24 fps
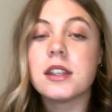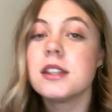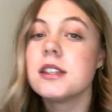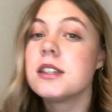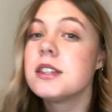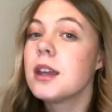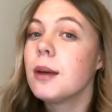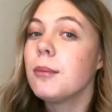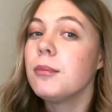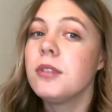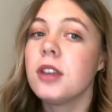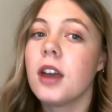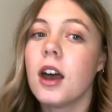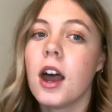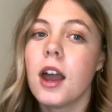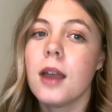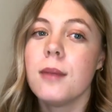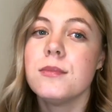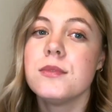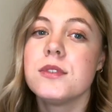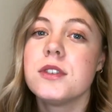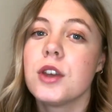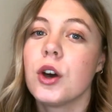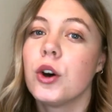
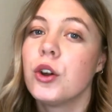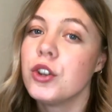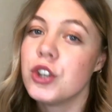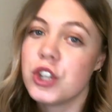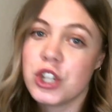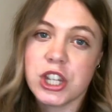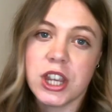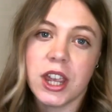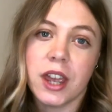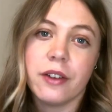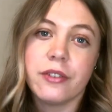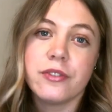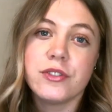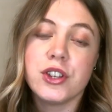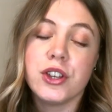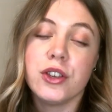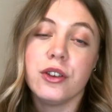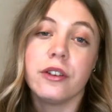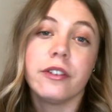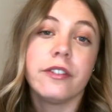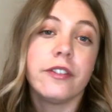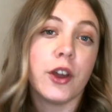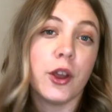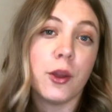sometimes on shift
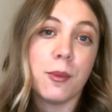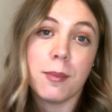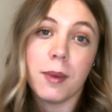your phone